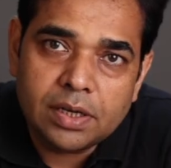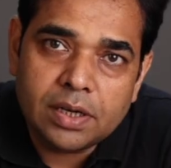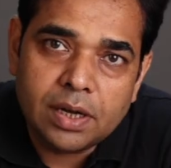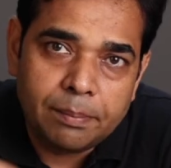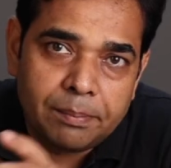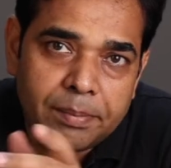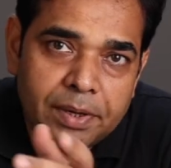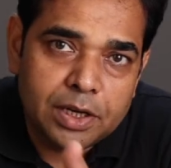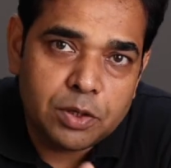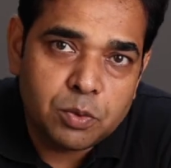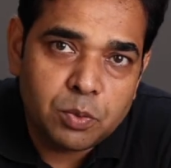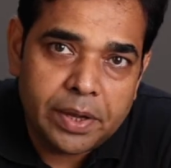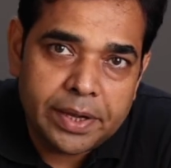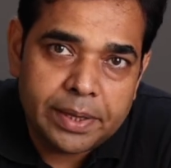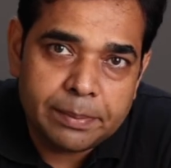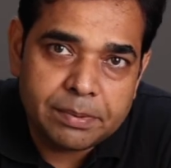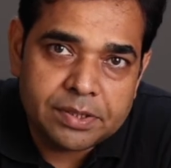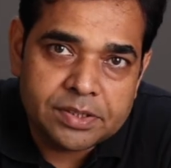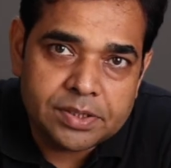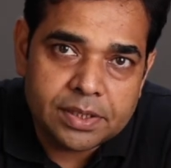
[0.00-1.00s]
compared to
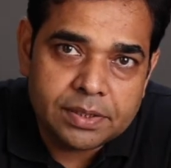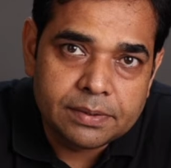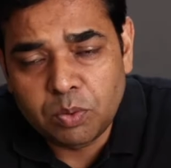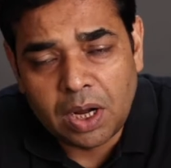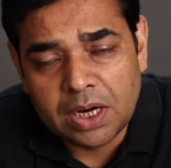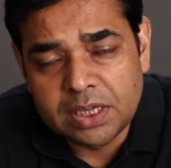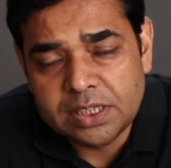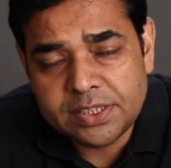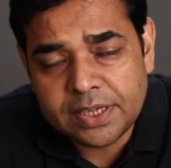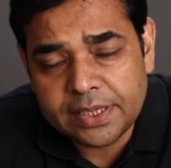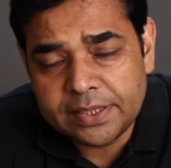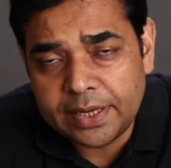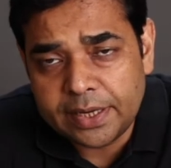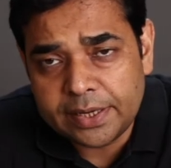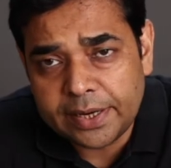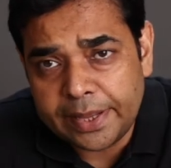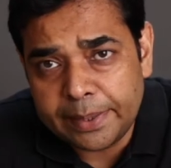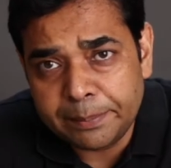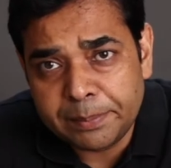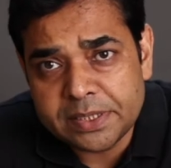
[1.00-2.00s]
APC. Can't say
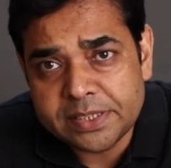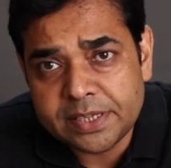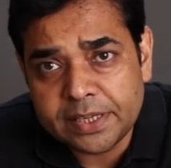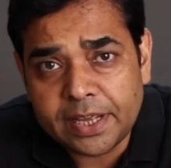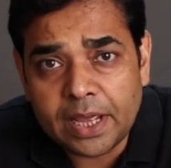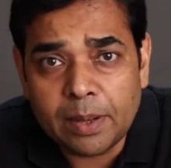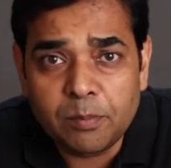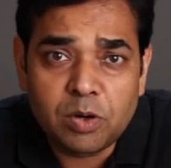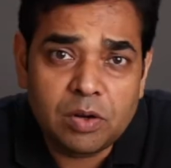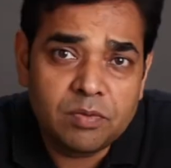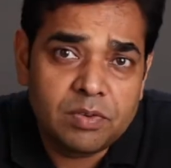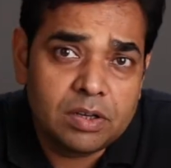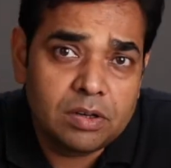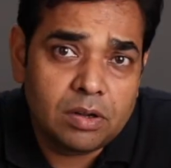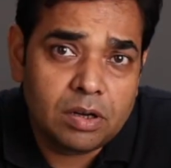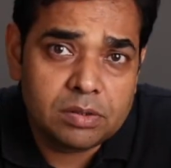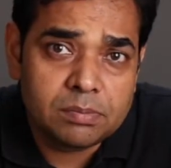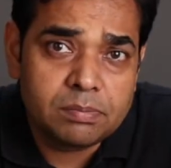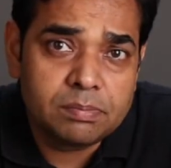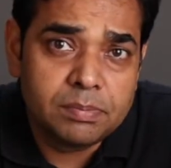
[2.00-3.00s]
that APC camera will
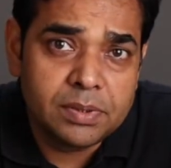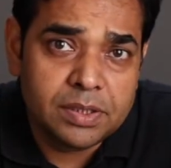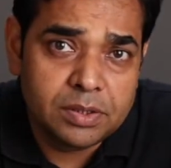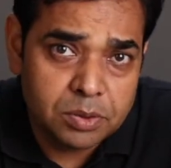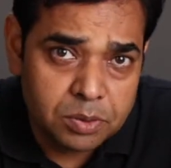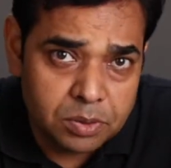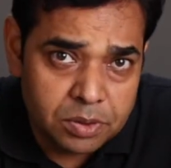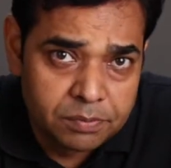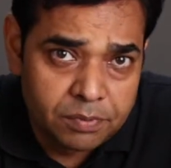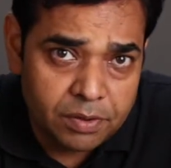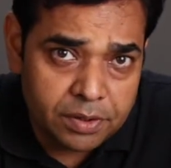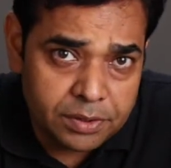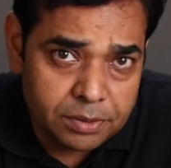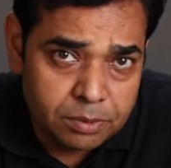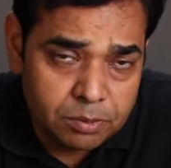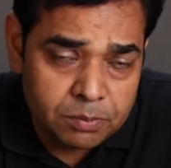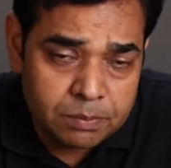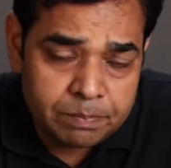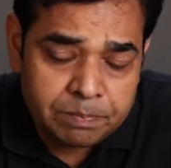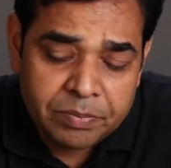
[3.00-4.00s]
not be good for
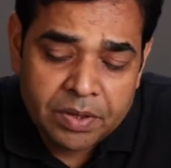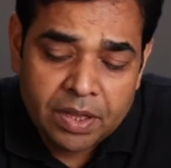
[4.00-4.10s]
you.